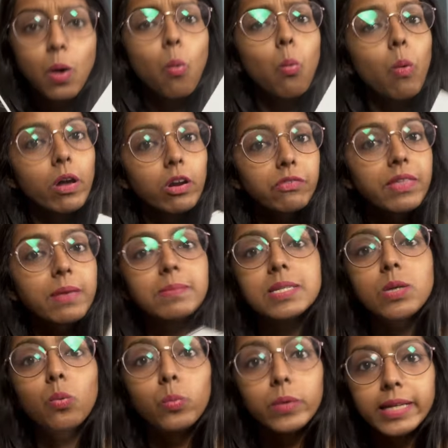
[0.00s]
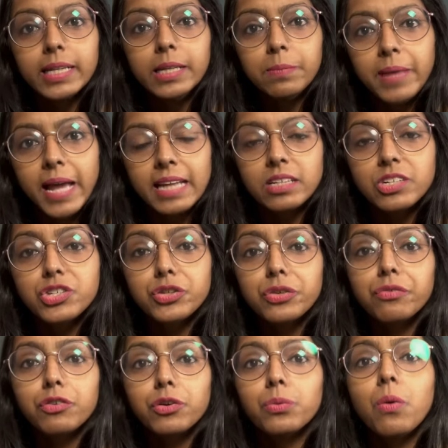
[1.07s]
One of them is a weekly planner, so
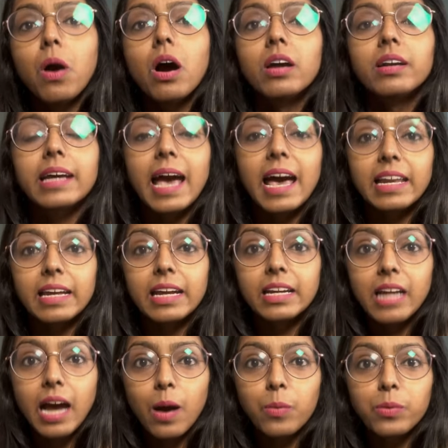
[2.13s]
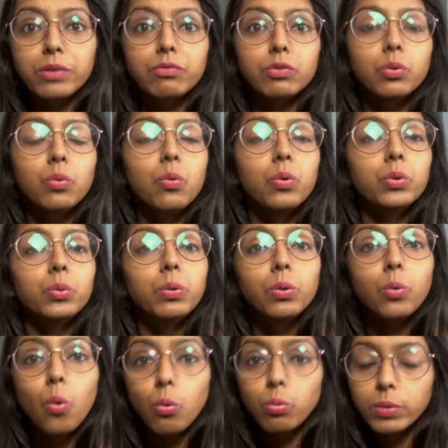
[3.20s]
if you are carrying it out, if you go to a
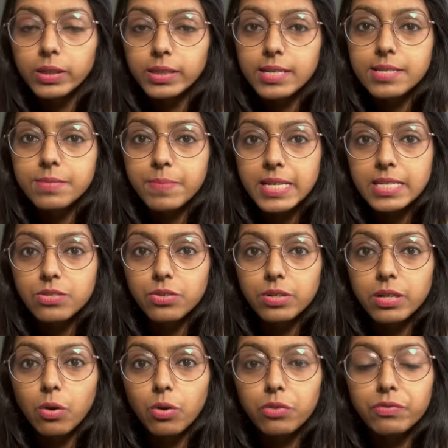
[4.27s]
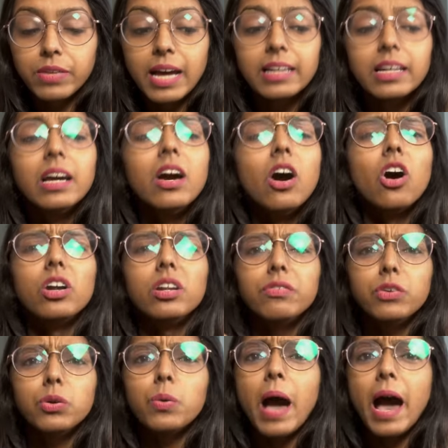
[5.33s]
co-working space and all of that, but if
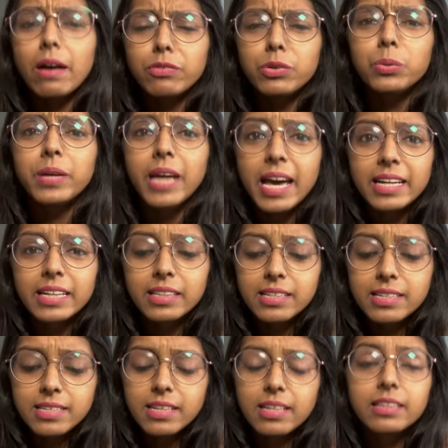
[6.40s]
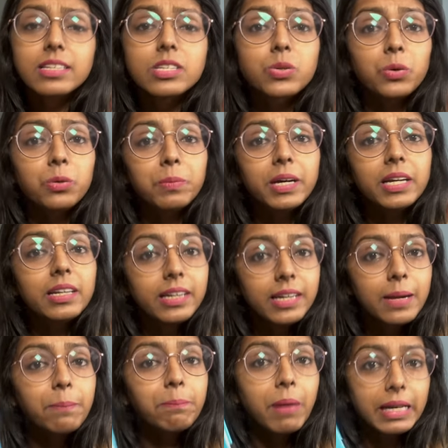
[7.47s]
you have to carry this, this could be a
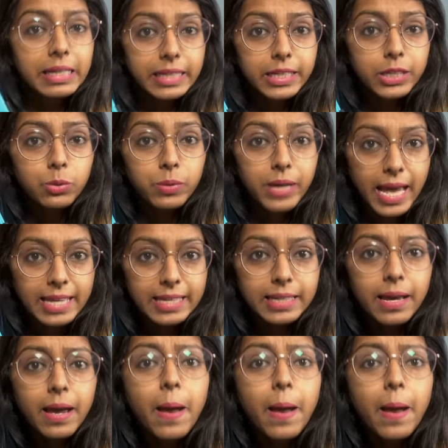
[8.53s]
little bulky to carry,